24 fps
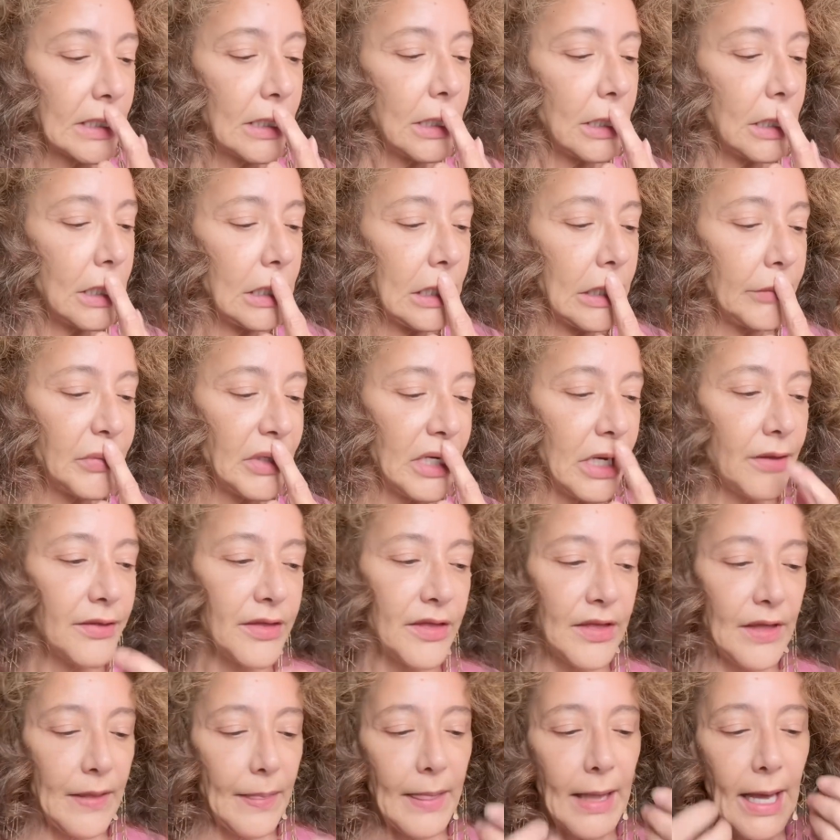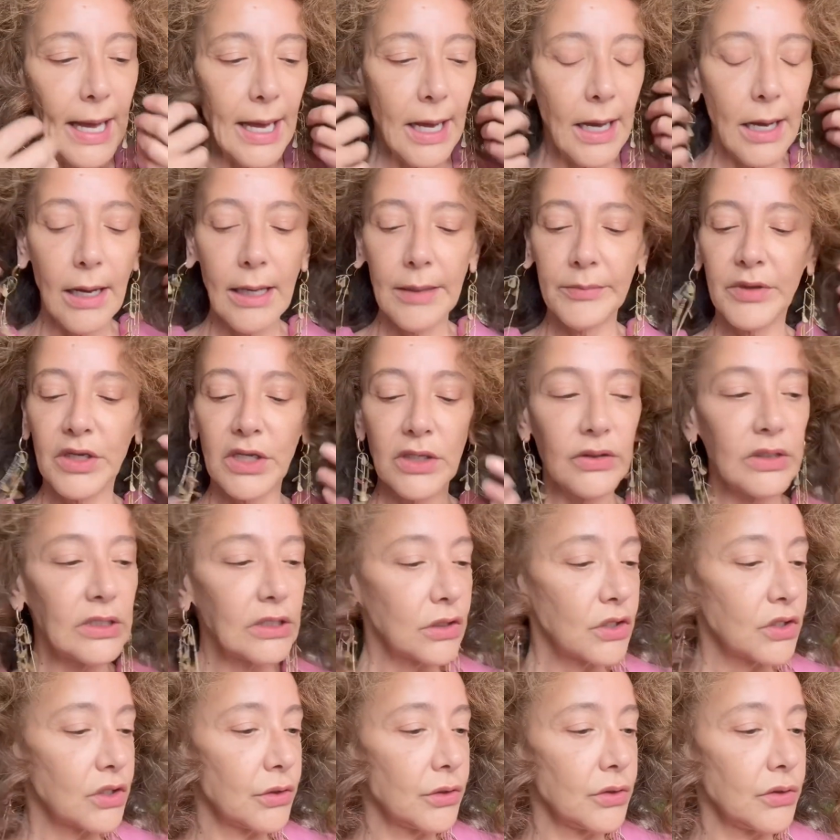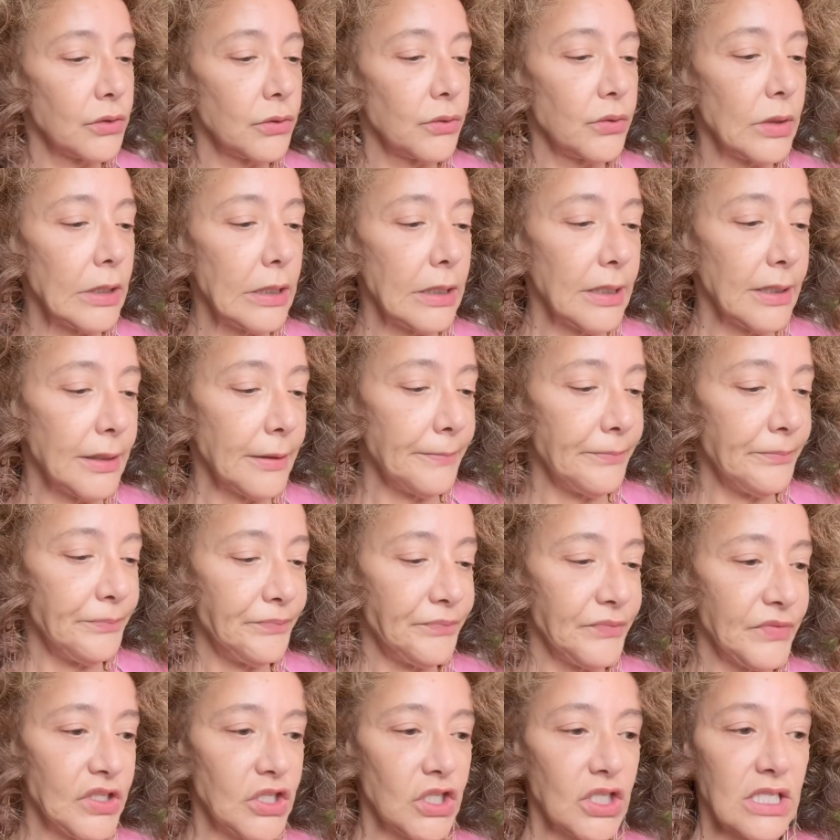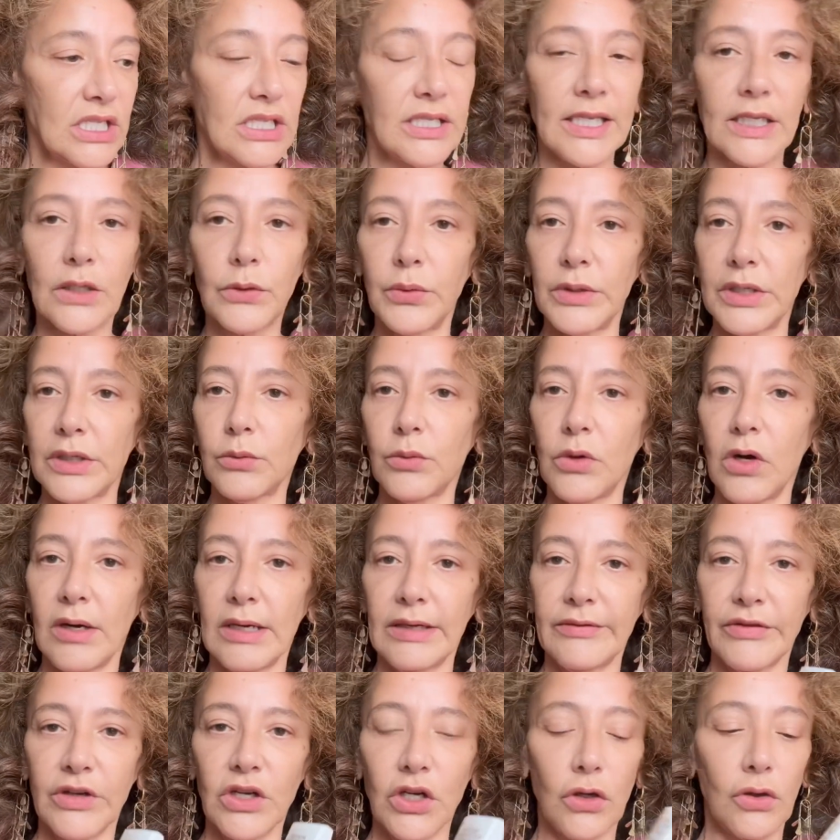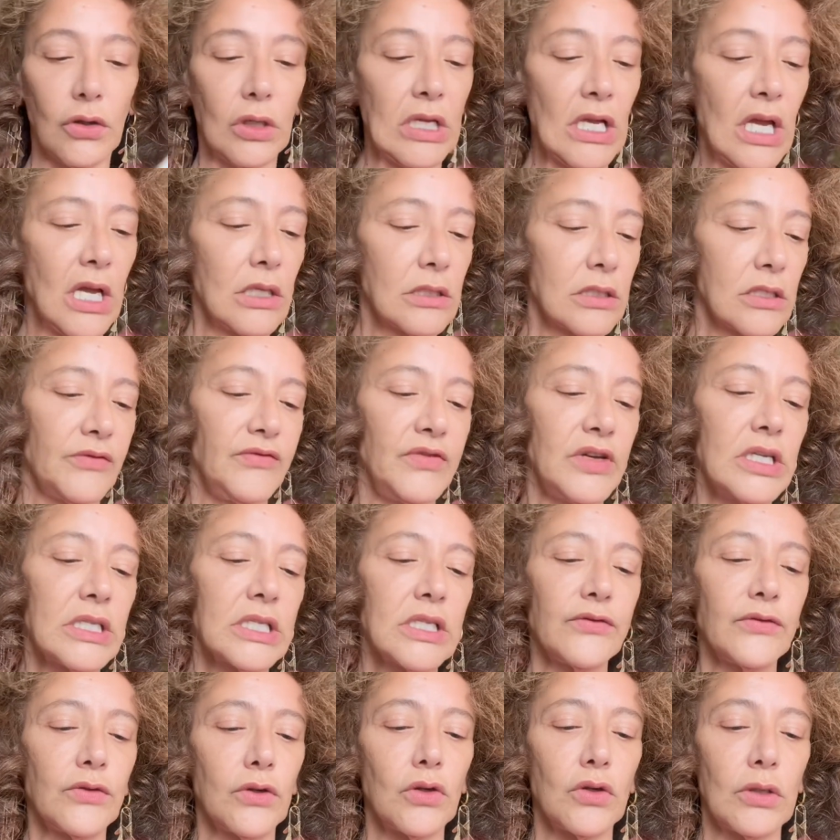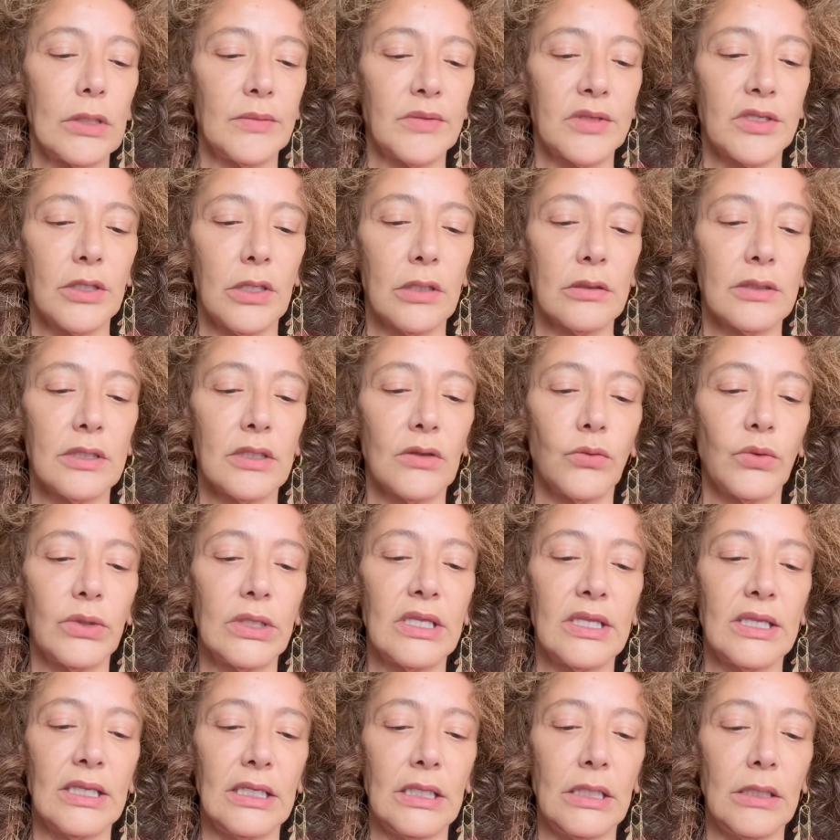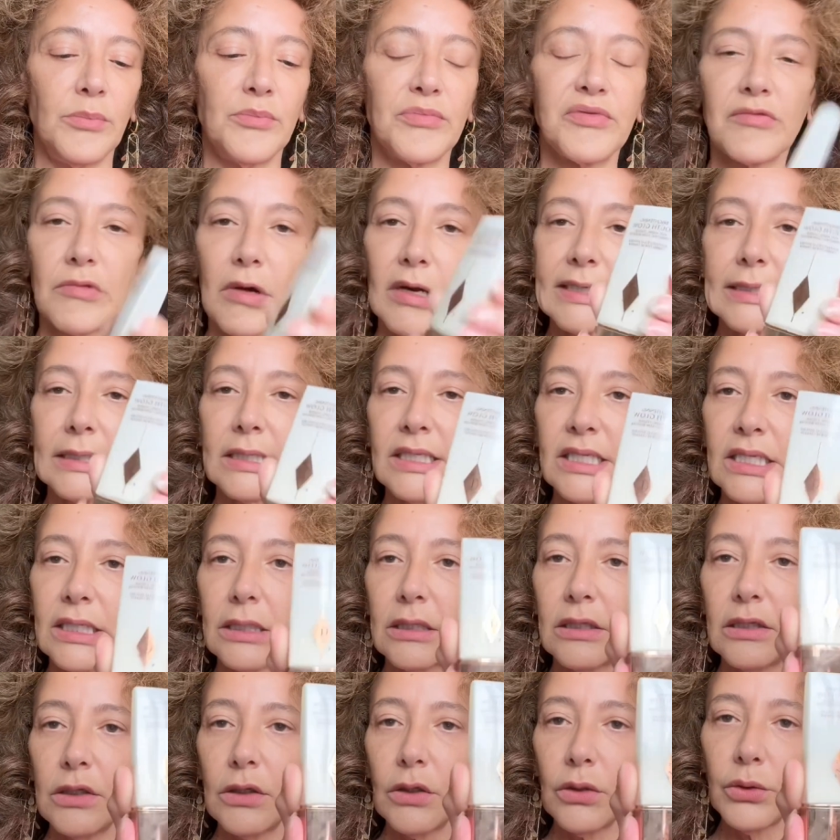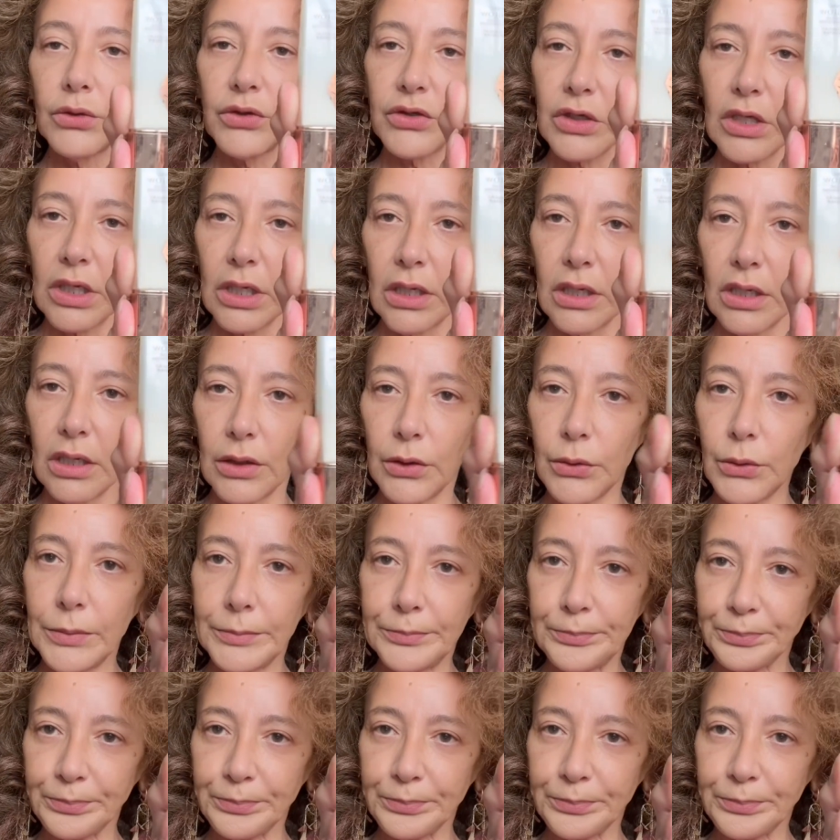But other than that, I'm going to just stick with what I've got. So first of all, I'm starting with the Brightening Youth Glow.